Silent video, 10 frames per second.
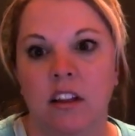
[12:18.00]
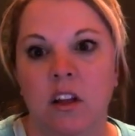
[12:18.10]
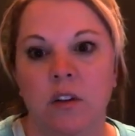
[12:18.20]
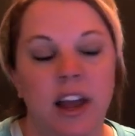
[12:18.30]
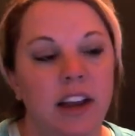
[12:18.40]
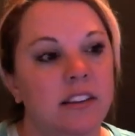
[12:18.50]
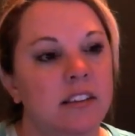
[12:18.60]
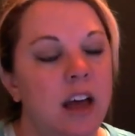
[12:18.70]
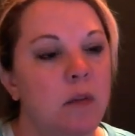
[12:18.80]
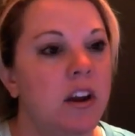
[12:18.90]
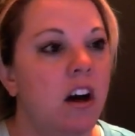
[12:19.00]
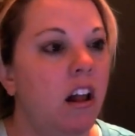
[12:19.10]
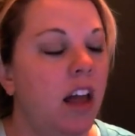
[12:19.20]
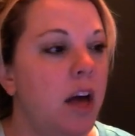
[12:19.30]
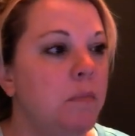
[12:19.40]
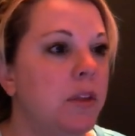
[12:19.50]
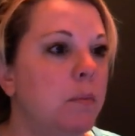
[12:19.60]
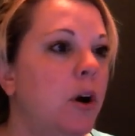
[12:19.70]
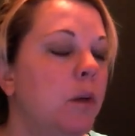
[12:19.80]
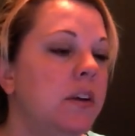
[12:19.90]
Okay, to sum it all up, the
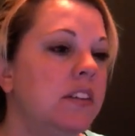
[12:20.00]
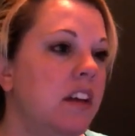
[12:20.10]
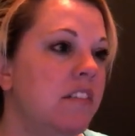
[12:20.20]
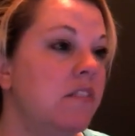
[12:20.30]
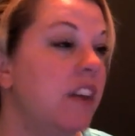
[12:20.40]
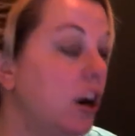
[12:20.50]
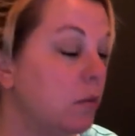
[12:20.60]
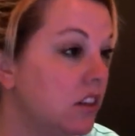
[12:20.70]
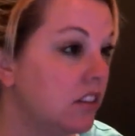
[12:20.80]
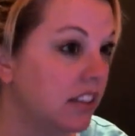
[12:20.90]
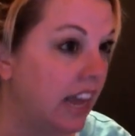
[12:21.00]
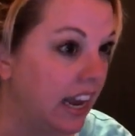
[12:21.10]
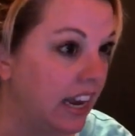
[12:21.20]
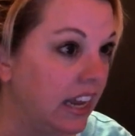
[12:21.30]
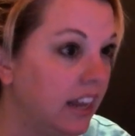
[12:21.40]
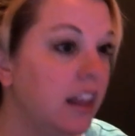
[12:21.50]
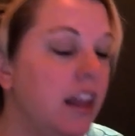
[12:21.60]
purpose of environmental scanning